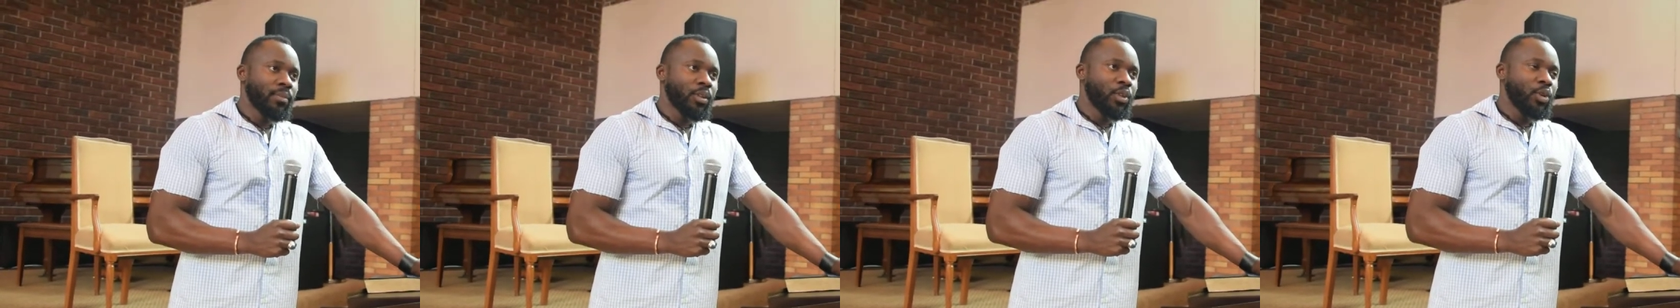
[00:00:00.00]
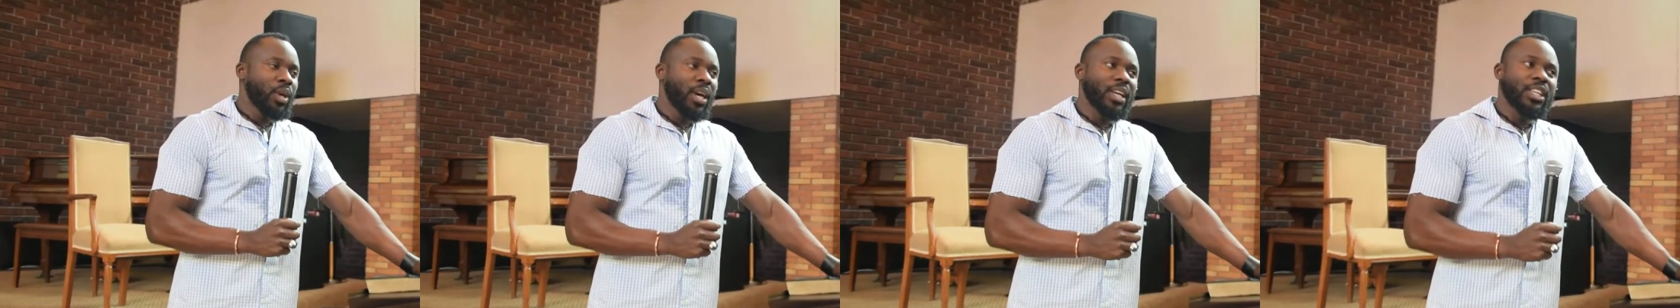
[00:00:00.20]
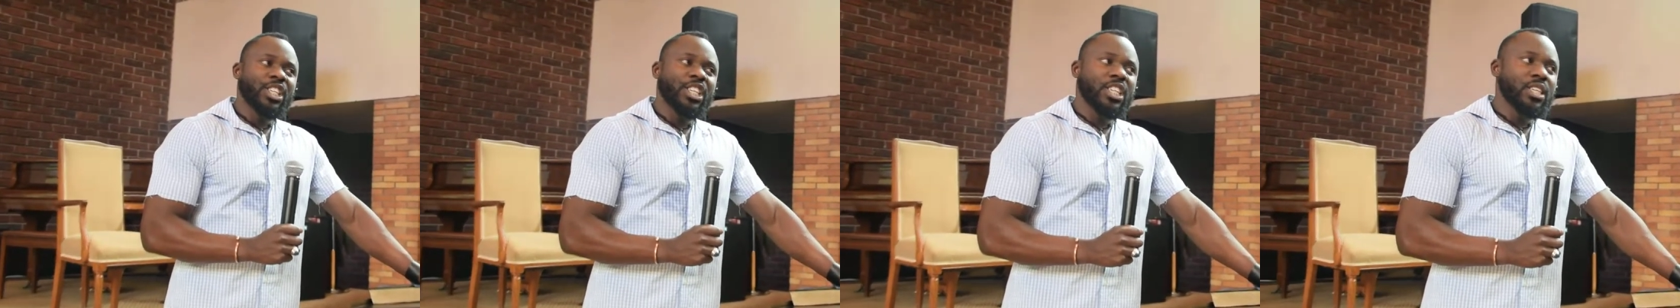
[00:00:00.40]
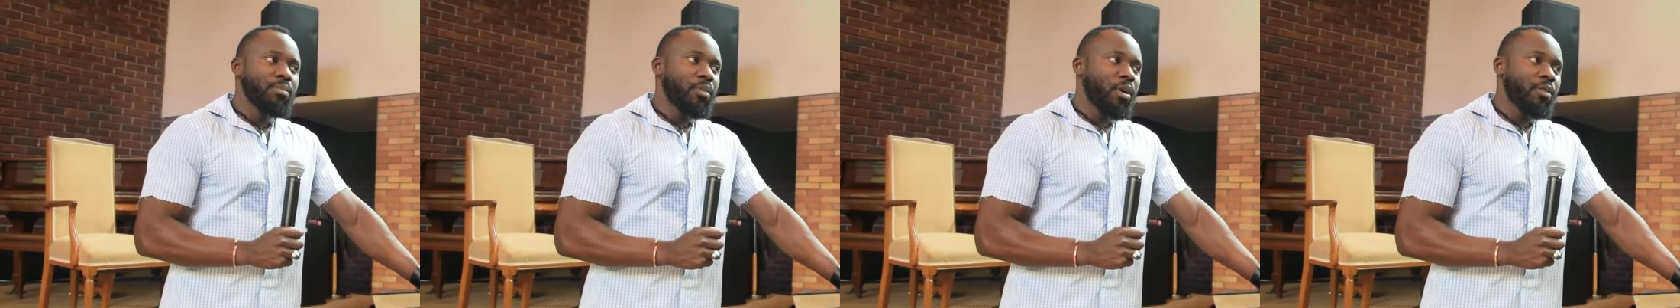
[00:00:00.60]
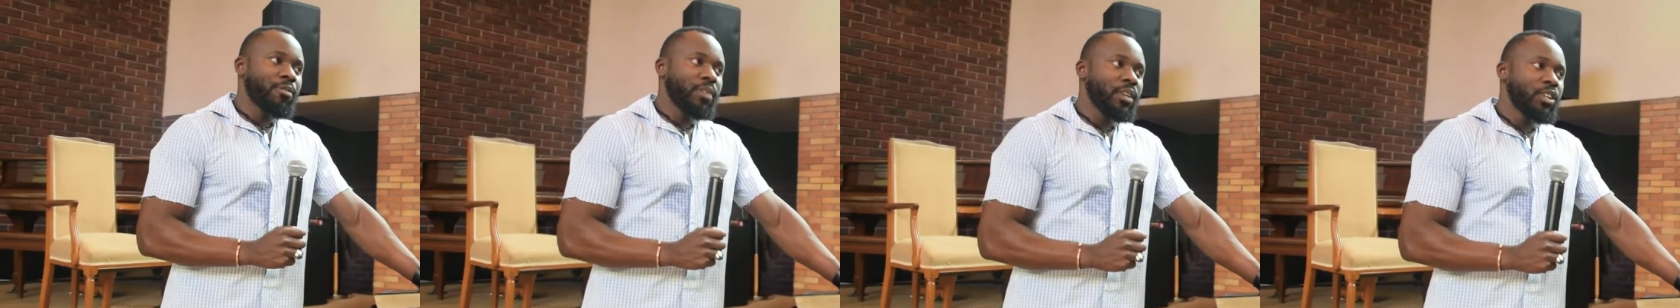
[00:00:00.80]
You can dream
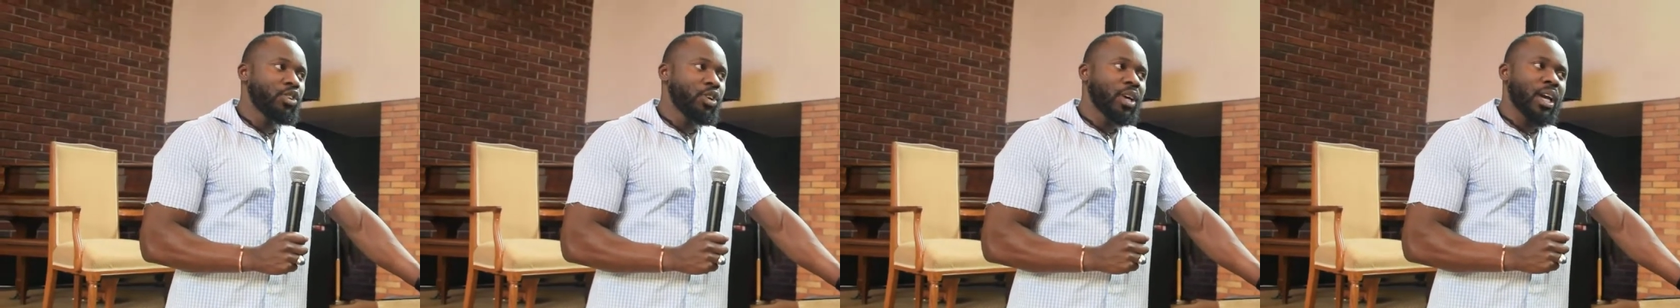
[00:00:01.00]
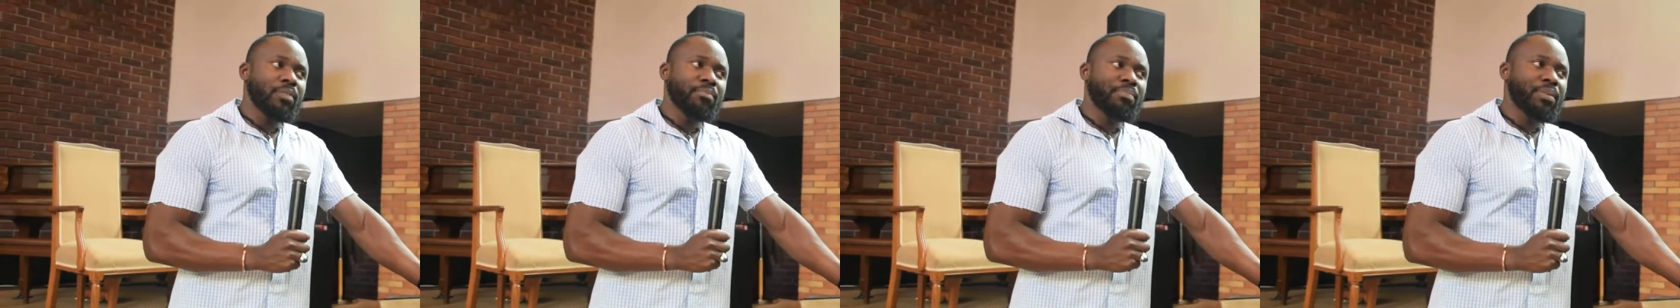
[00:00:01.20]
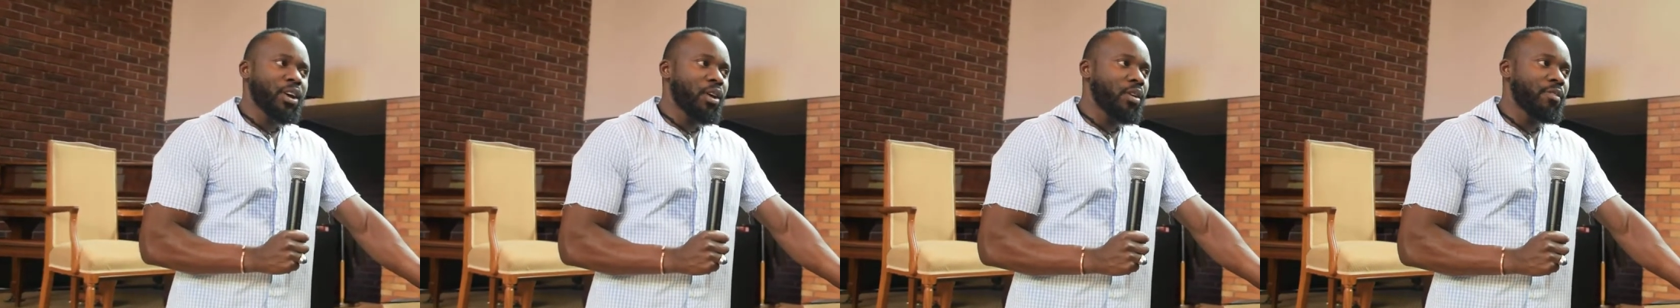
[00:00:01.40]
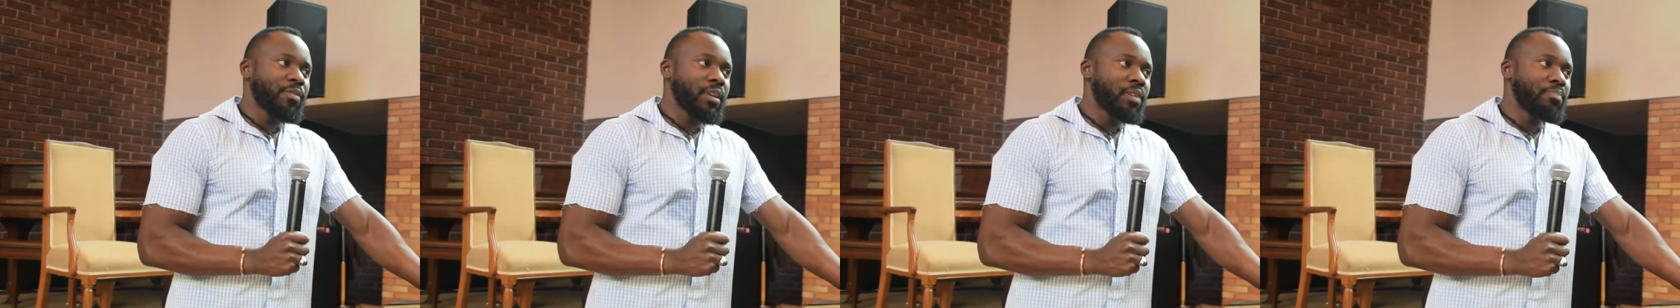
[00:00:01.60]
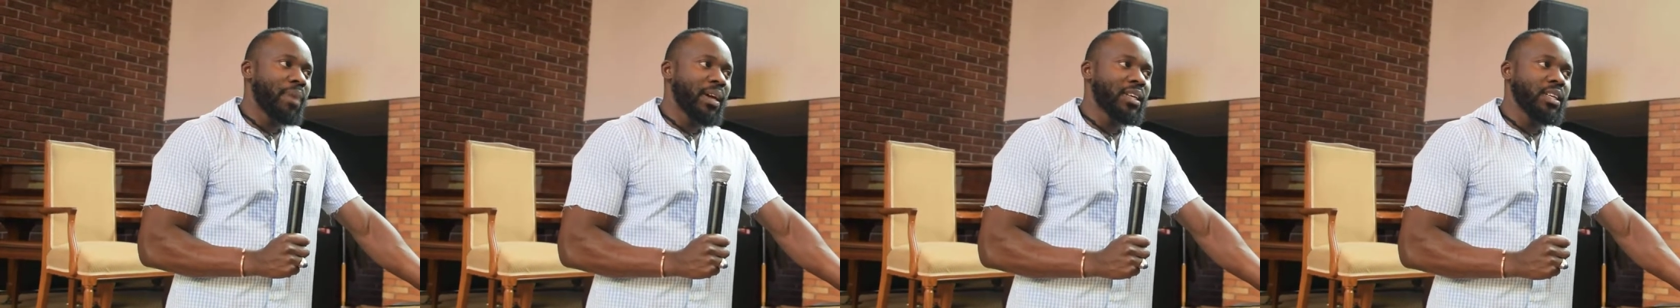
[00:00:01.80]
of it, you can pray of
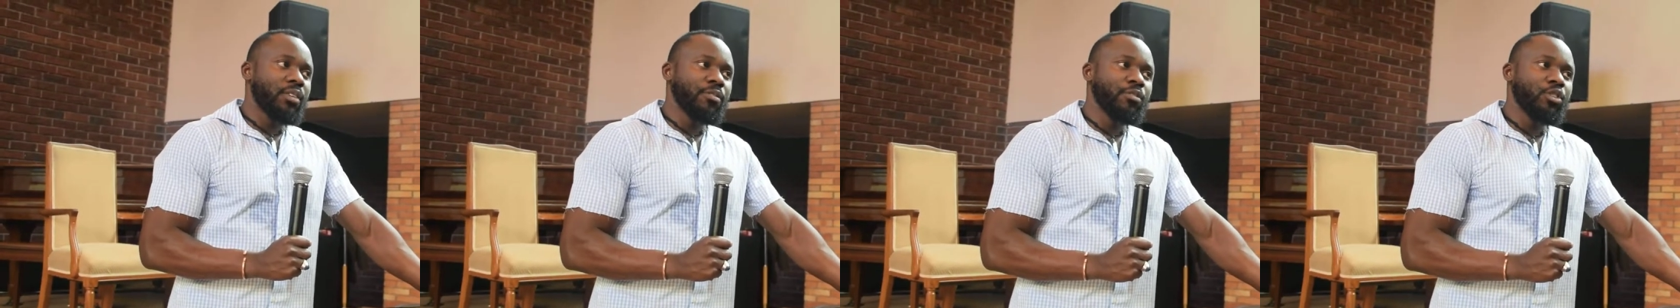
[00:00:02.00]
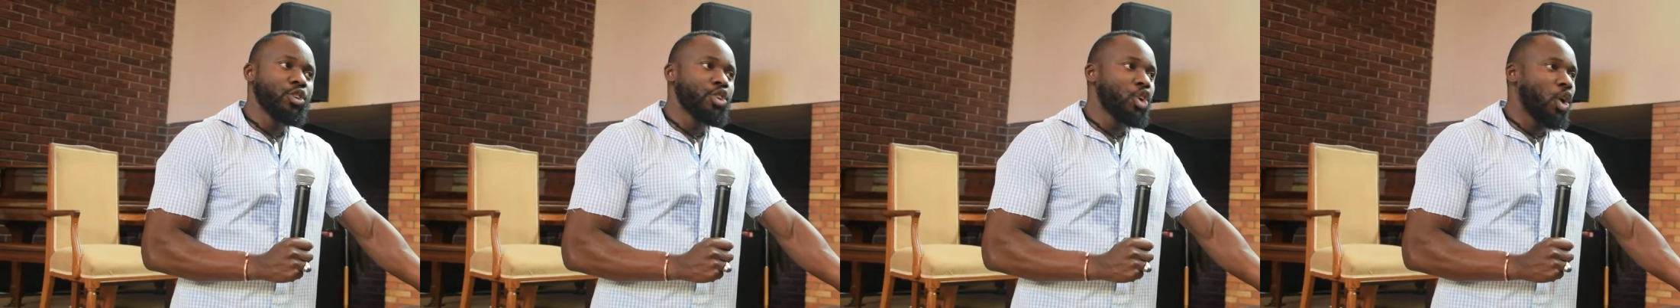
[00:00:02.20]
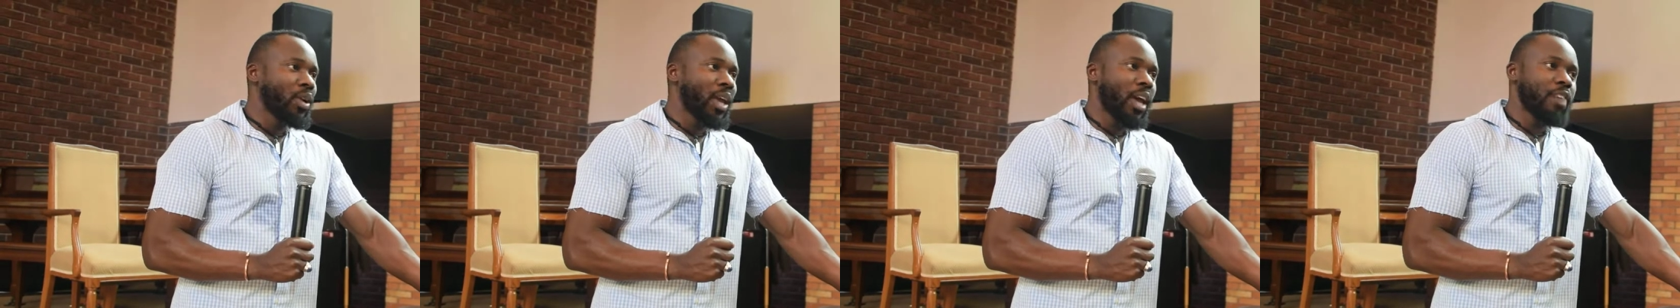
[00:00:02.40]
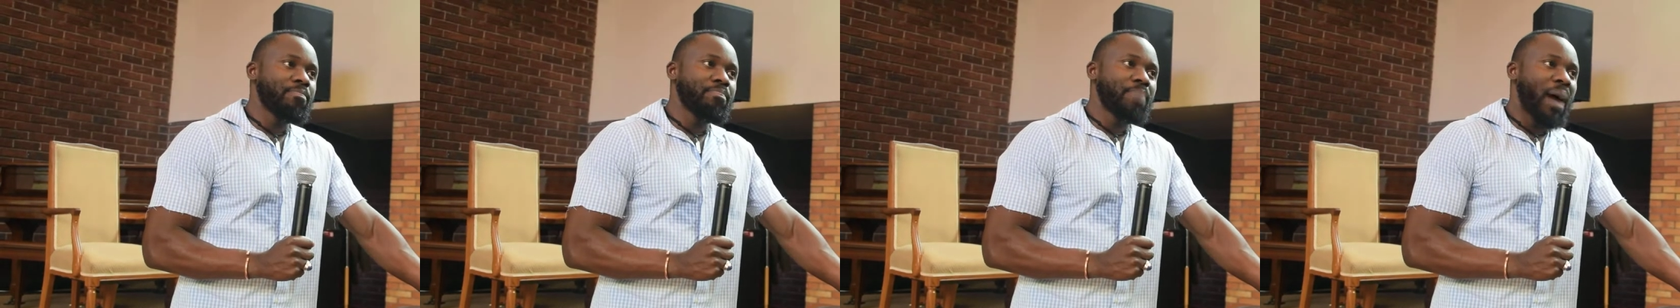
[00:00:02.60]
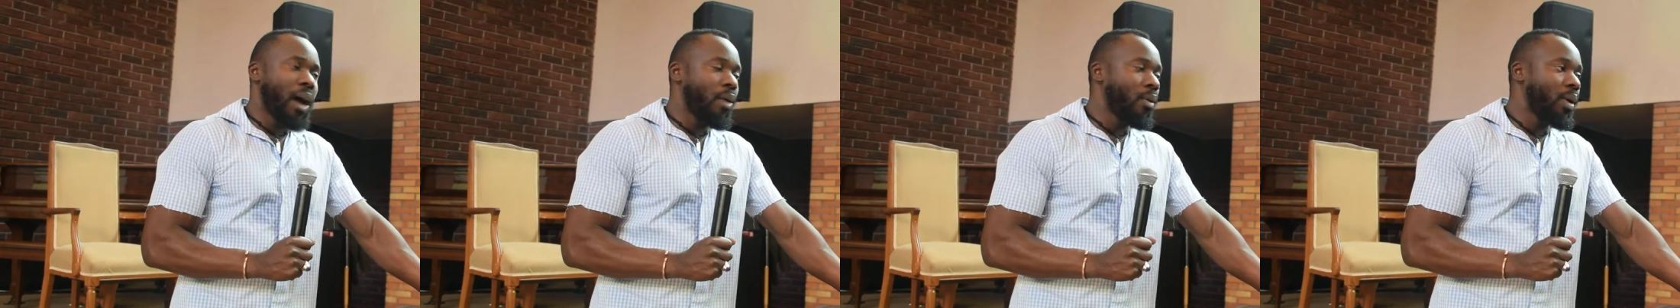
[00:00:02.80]
it, but if you don't have
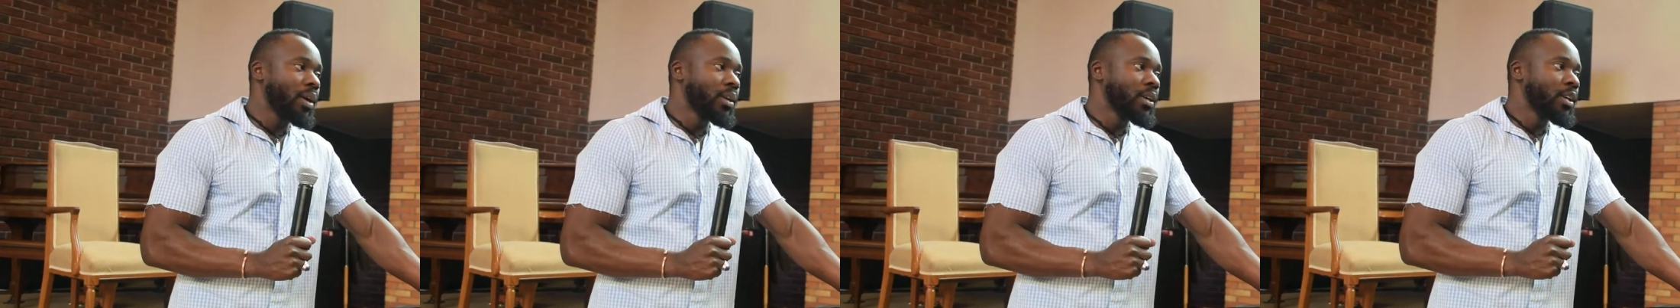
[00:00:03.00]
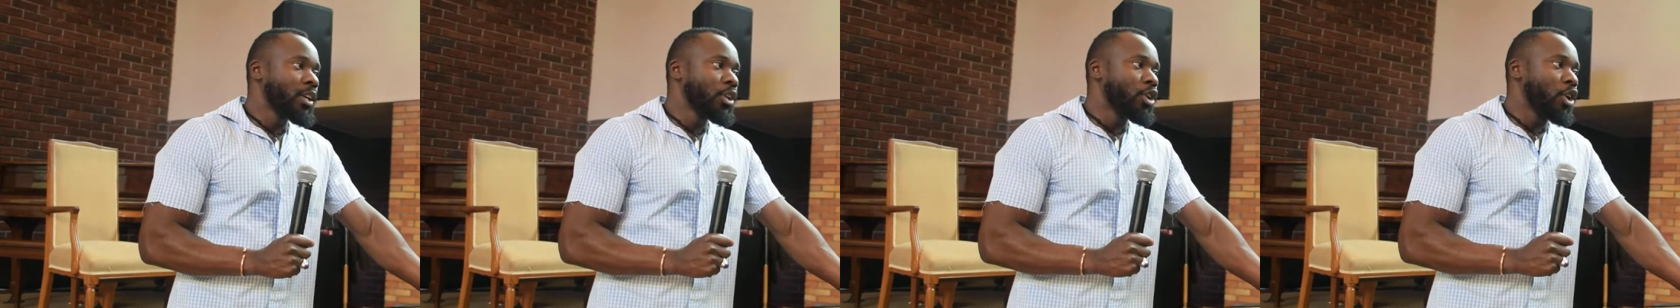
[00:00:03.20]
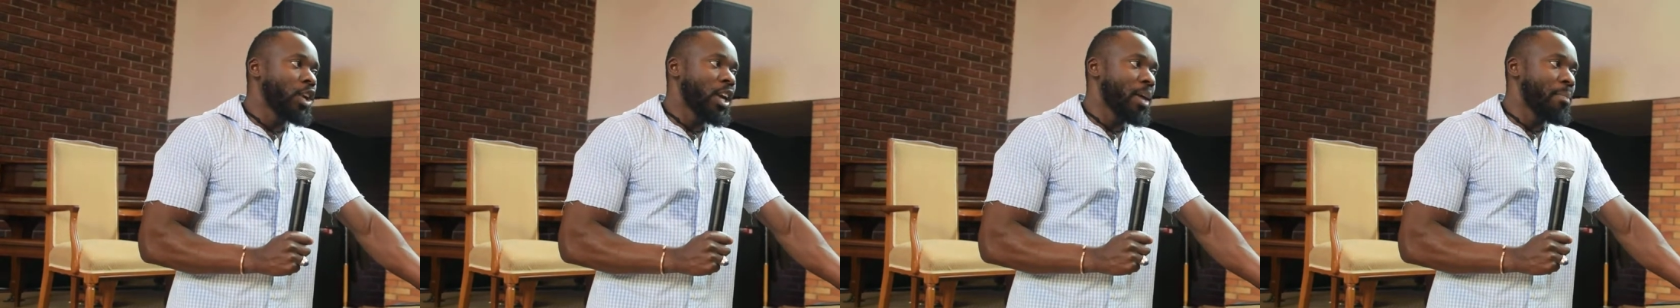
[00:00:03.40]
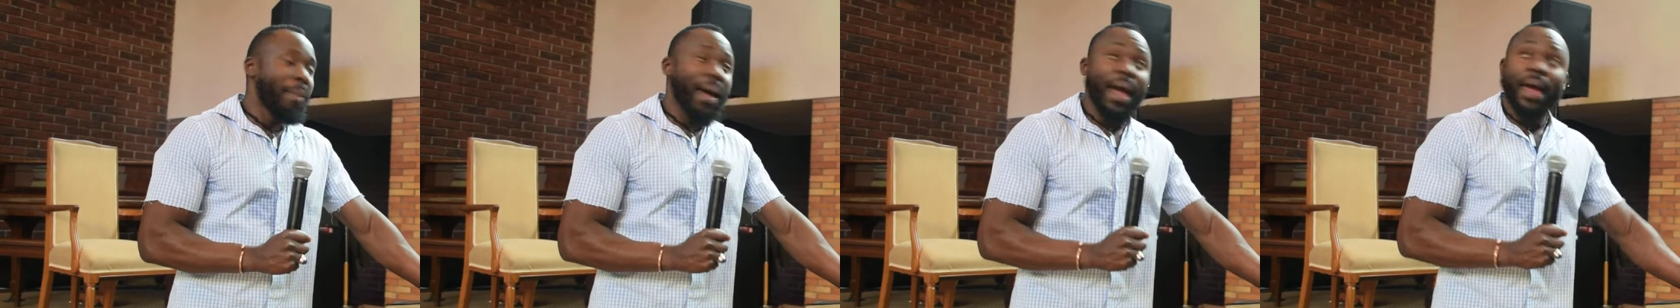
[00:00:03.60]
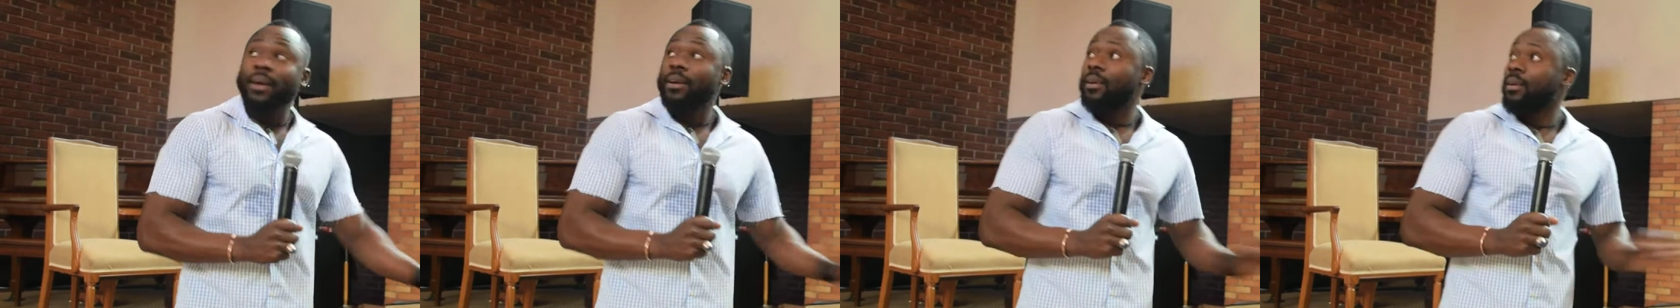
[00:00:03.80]
power, you're a
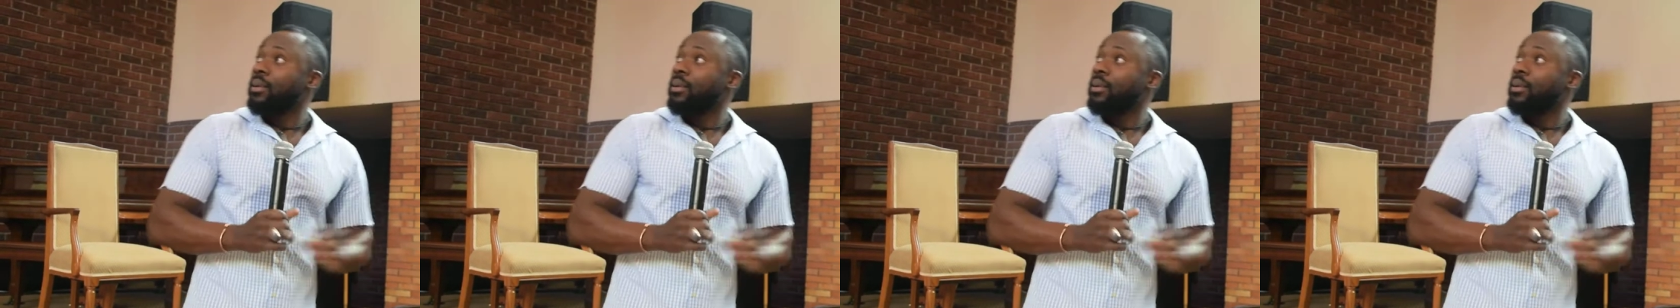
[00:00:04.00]
man.